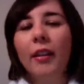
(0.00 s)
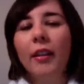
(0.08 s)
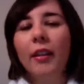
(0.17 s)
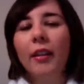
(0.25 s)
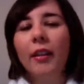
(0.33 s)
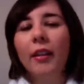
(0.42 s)

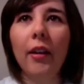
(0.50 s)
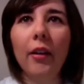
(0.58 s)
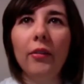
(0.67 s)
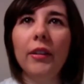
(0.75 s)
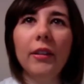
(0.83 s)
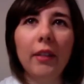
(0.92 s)
any kind of
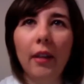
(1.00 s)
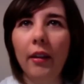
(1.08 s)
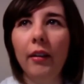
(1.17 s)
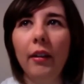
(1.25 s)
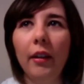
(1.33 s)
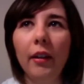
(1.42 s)

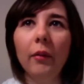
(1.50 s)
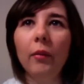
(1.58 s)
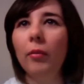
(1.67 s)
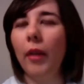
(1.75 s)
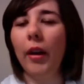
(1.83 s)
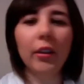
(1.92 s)
design, it,
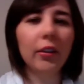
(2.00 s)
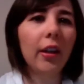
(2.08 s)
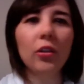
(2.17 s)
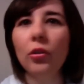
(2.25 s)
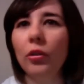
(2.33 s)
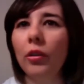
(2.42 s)

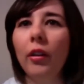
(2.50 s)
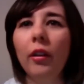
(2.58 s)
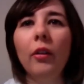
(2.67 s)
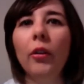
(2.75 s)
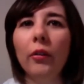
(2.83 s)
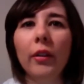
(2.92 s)
architectural,
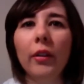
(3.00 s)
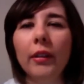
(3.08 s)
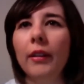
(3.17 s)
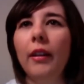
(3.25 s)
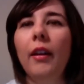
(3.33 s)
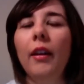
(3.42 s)
urban
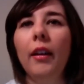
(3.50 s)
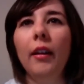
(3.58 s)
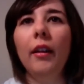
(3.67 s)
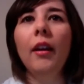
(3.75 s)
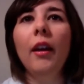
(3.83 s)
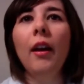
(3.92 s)
design,
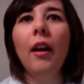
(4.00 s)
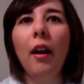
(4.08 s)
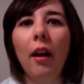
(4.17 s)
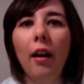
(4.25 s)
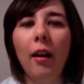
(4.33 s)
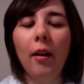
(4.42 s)

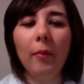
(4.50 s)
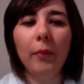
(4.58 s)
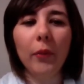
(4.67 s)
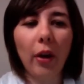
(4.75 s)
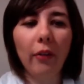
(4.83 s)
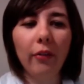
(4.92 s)
um,
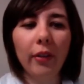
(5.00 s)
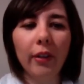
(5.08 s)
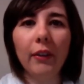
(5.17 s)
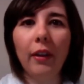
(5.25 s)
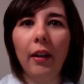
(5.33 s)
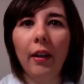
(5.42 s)
graphic
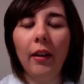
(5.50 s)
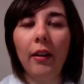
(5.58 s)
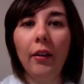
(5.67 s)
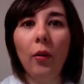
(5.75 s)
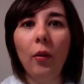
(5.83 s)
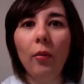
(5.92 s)

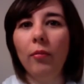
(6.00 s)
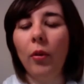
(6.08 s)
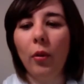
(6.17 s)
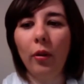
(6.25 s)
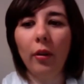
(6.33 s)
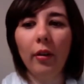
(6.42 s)
design,
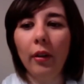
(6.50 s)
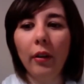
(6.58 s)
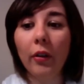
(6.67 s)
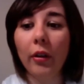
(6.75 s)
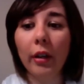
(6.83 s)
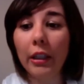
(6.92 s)
or,
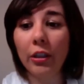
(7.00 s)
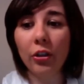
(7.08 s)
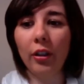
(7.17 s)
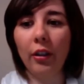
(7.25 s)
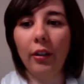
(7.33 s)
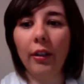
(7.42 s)
or
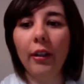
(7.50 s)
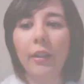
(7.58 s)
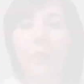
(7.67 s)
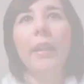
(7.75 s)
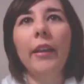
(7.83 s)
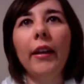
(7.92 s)
engineering.
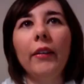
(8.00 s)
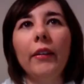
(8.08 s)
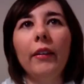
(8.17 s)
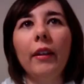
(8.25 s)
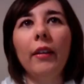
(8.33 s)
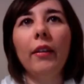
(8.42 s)
It is
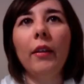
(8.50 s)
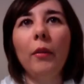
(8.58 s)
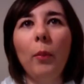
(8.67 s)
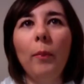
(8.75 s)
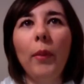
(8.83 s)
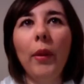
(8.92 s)
the,
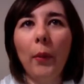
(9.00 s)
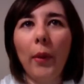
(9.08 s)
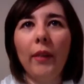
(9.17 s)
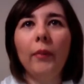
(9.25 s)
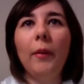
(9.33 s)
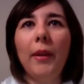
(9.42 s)
the,
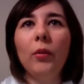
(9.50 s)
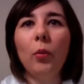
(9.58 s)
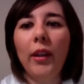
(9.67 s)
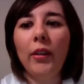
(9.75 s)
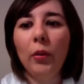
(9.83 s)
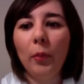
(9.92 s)
the best
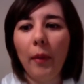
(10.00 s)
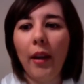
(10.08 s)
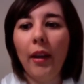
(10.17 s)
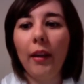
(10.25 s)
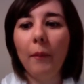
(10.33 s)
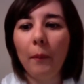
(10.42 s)
way to make